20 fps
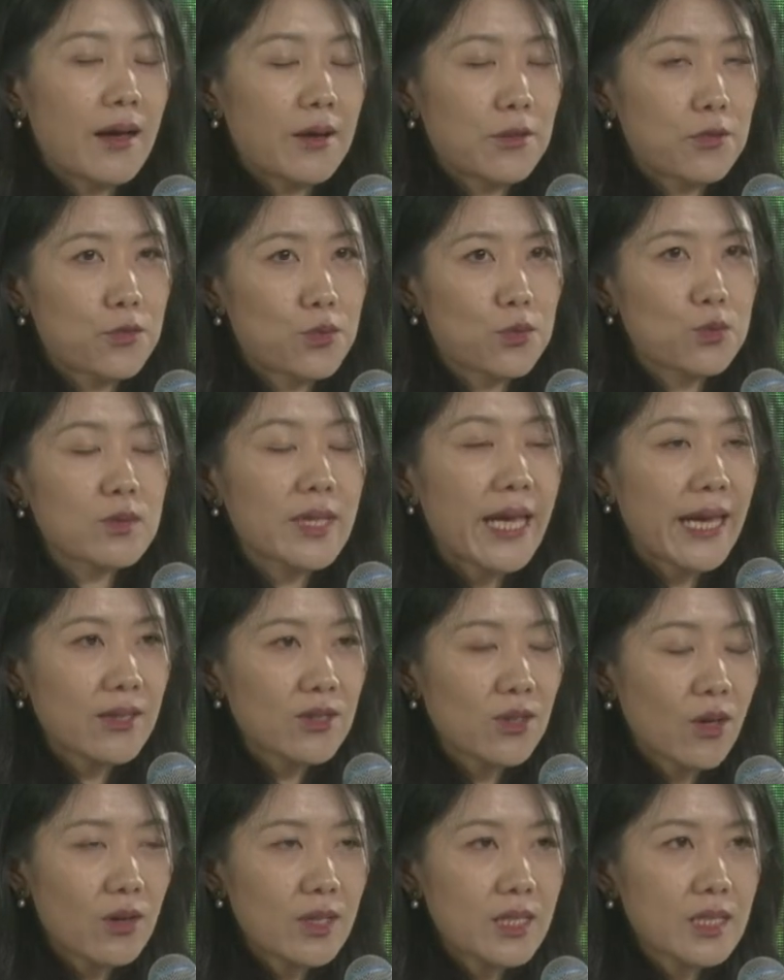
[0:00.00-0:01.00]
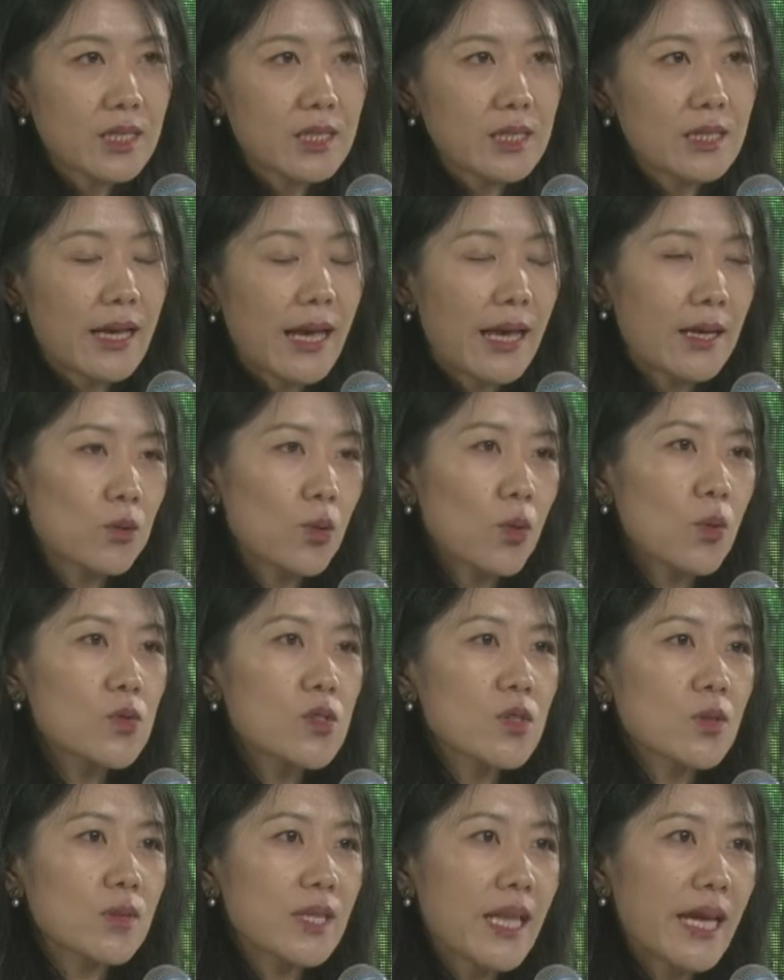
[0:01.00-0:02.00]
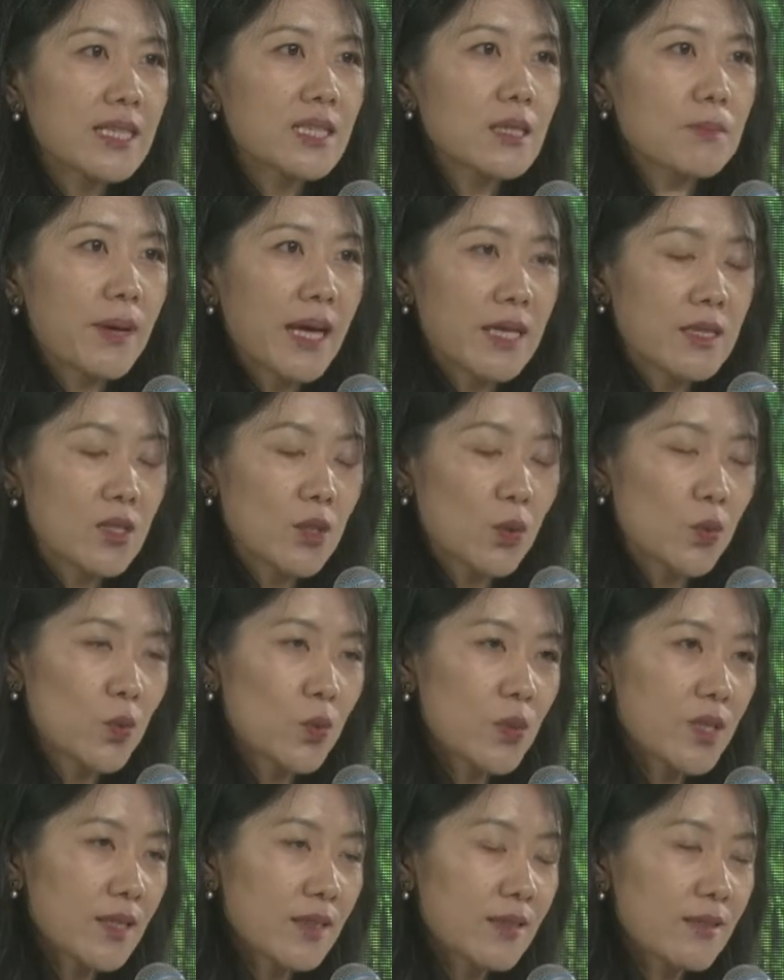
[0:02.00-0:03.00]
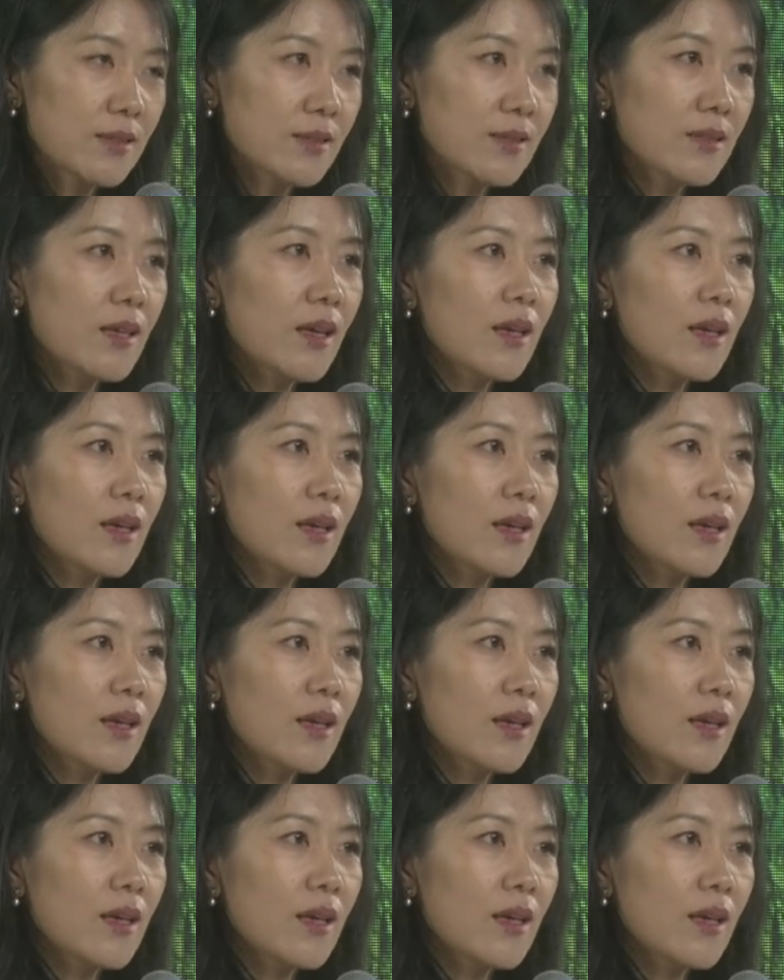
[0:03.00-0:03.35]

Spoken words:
through technology and also nature-based solutions.